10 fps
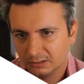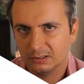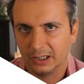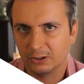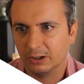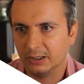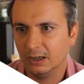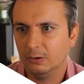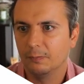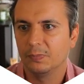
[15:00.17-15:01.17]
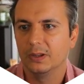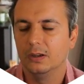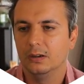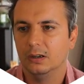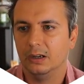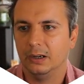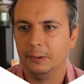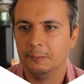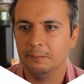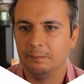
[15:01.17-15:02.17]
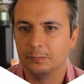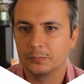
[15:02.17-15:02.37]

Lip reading: like right now. And